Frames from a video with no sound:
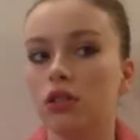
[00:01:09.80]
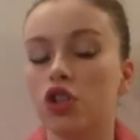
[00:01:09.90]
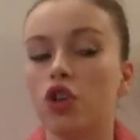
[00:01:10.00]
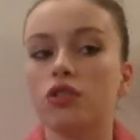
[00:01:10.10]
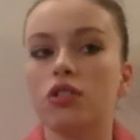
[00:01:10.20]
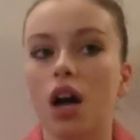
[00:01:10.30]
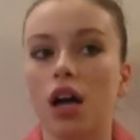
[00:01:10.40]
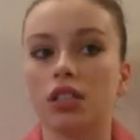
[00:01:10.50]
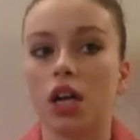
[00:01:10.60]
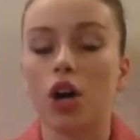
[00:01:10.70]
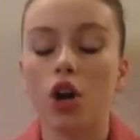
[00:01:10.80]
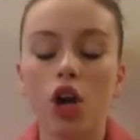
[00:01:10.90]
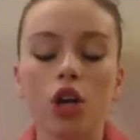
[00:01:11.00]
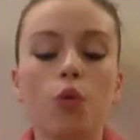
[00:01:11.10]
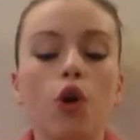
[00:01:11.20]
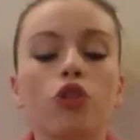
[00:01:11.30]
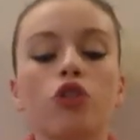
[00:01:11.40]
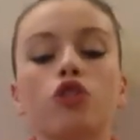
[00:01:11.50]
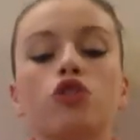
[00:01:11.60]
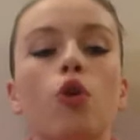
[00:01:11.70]
The non-starter who walk through
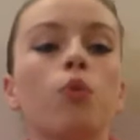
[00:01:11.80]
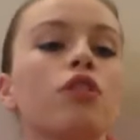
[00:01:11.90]
the door